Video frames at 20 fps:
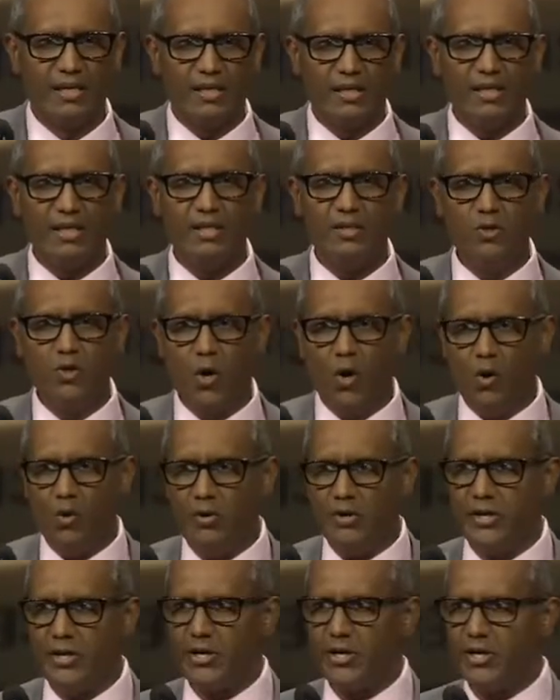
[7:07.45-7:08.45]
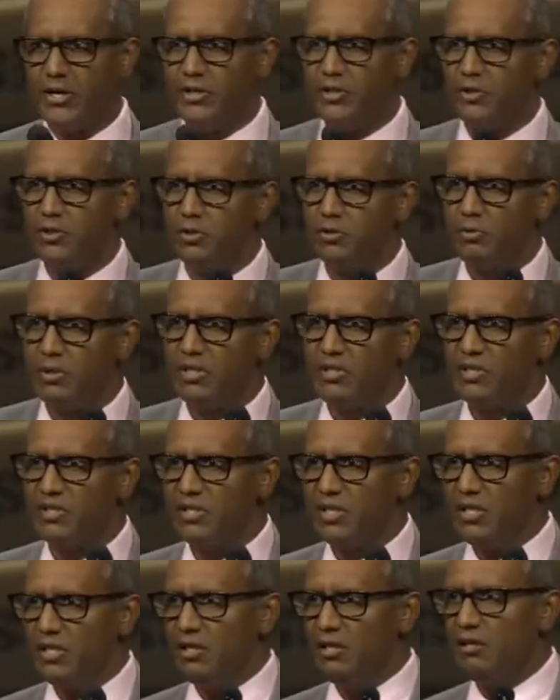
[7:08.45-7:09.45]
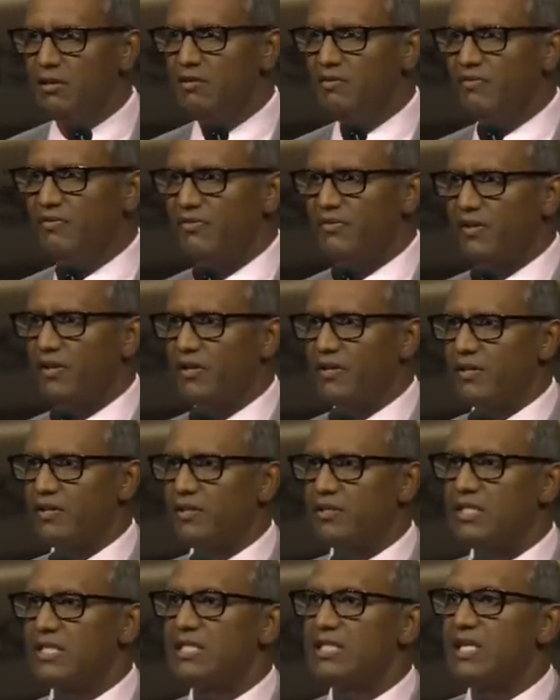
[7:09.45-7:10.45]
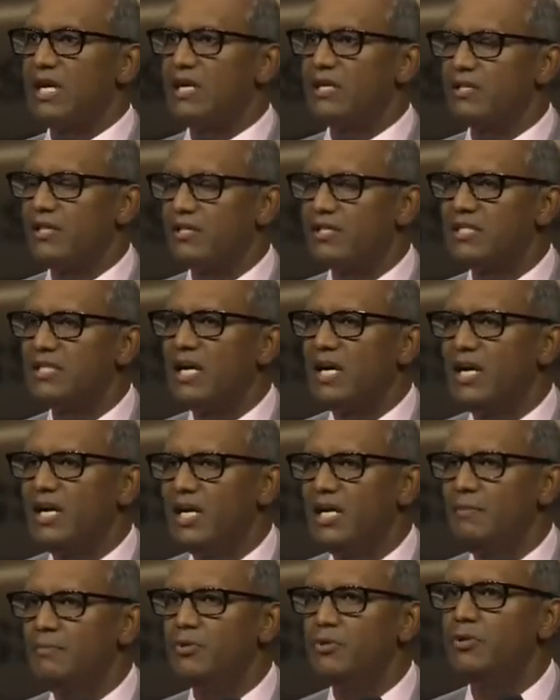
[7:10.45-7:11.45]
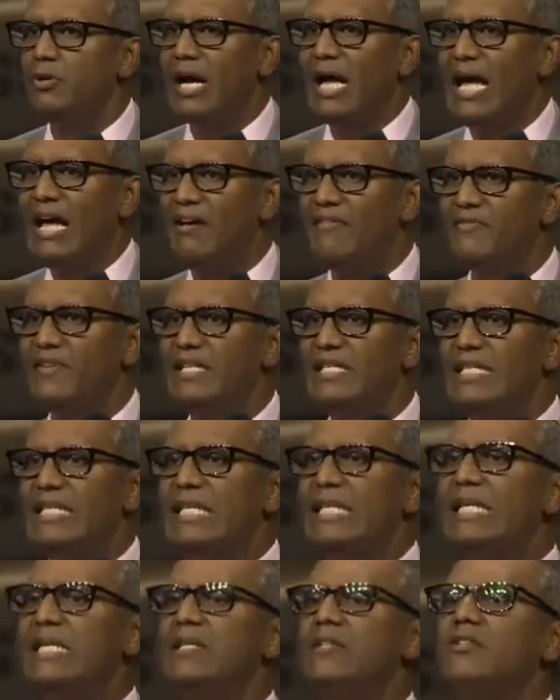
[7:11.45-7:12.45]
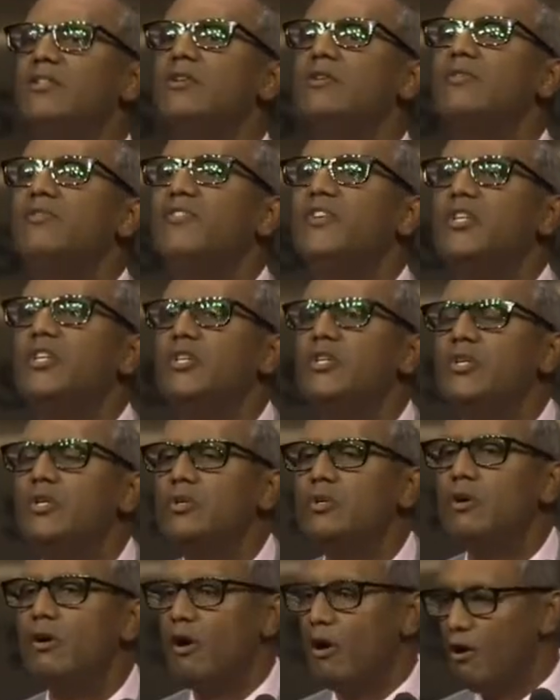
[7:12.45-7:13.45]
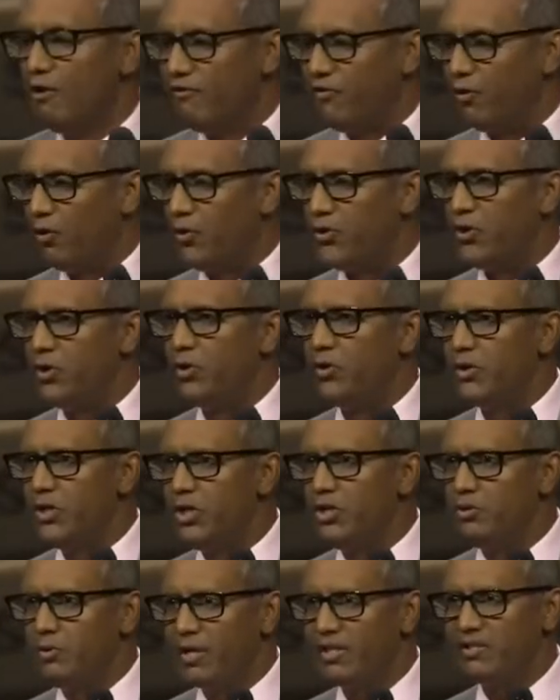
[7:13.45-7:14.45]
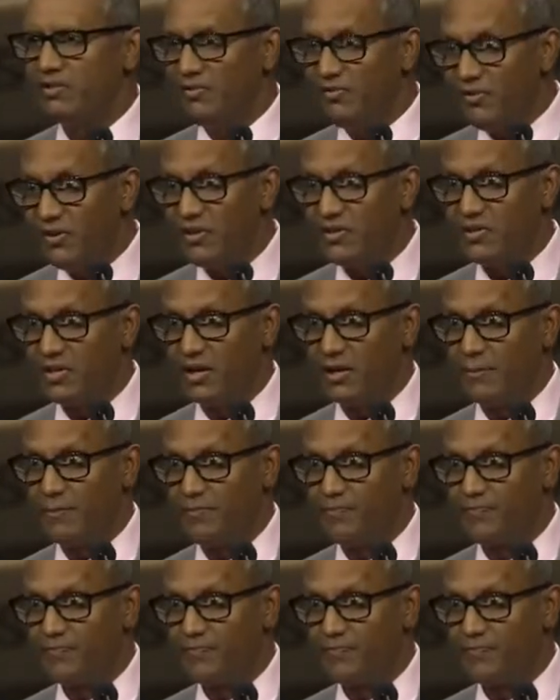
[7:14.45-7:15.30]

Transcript: In order to receive the time to have an interview for your US visa,